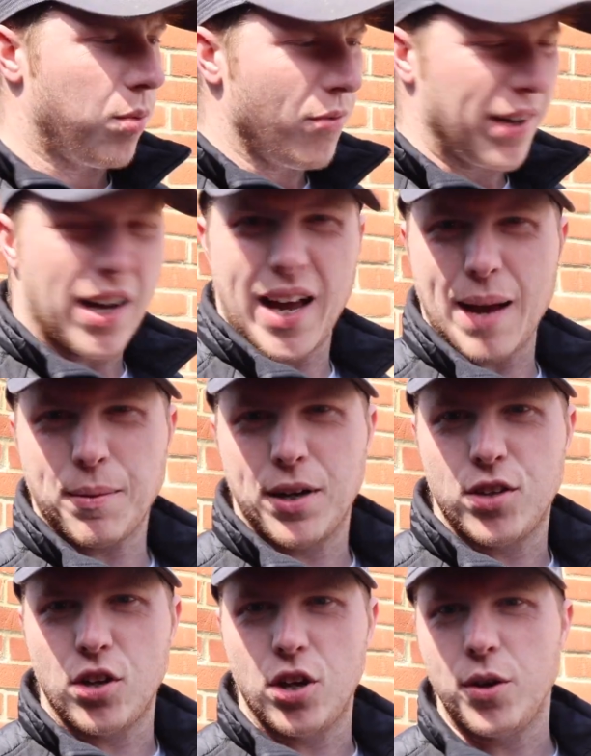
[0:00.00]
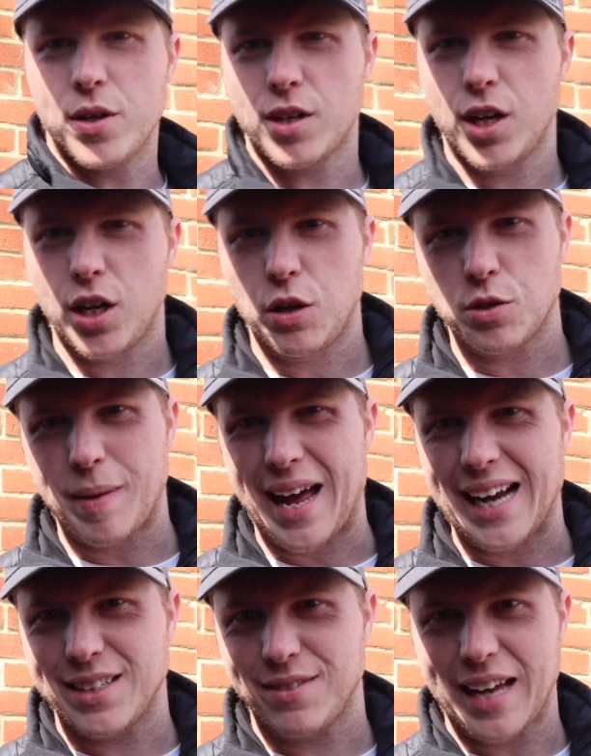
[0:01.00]
One thing I am going to do is I'm going to go onto my
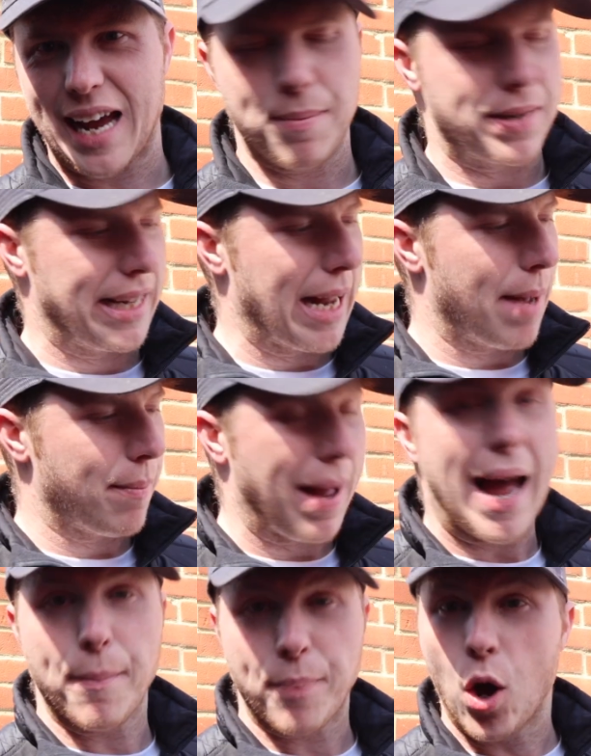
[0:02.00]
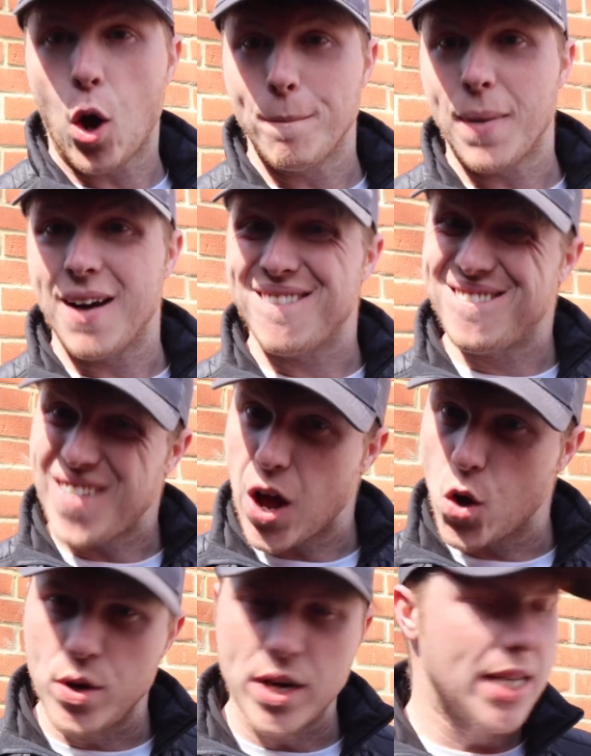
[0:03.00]
active captain app on my
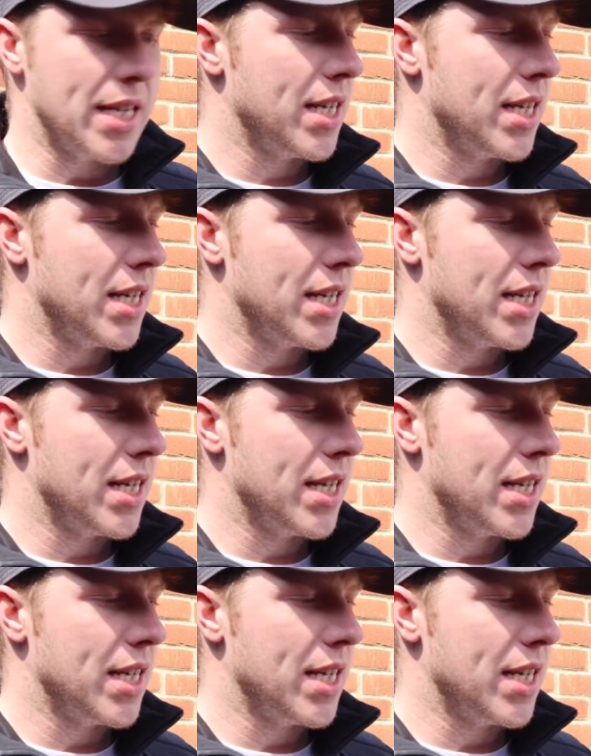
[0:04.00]
phone